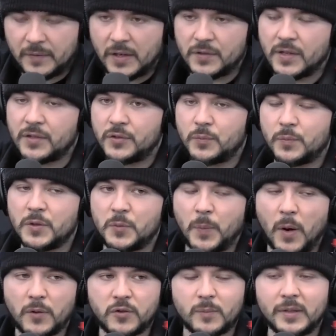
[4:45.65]
There's this
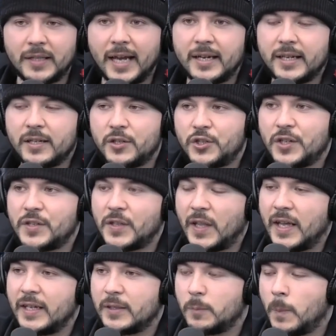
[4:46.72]
post from a lady, and she's
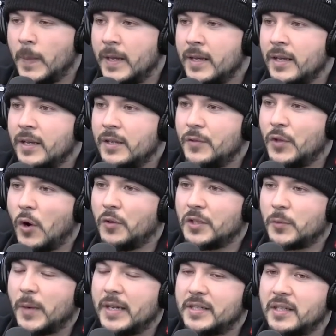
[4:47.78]
like, The only
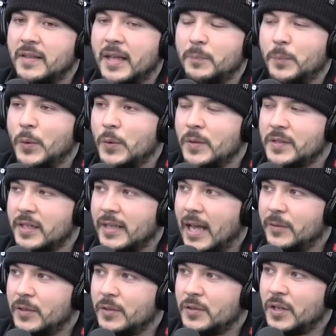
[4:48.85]
reason that Putin's
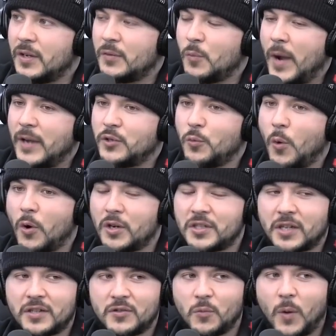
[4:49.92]
allowed to wage war is
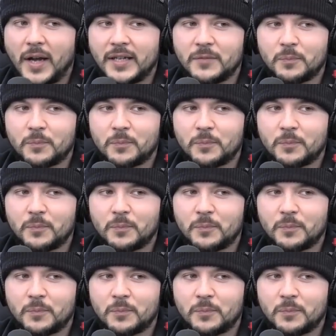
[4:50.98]
because he's white.